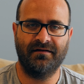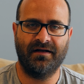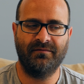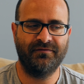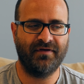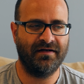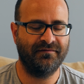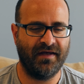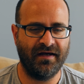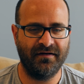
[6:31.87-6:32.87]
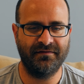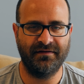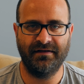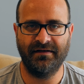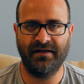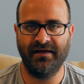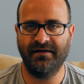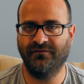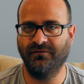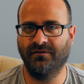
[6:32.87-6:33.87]
I was kind of tired, and I had
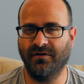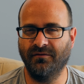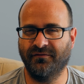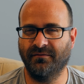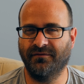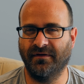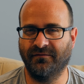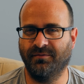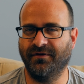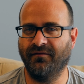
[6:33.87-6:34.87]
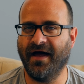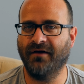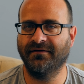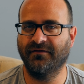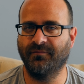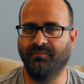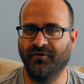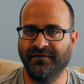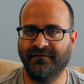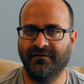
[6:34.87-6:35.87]
it too close, so it's pretty loud and it's
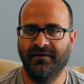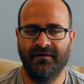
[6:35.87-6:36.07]
bricked.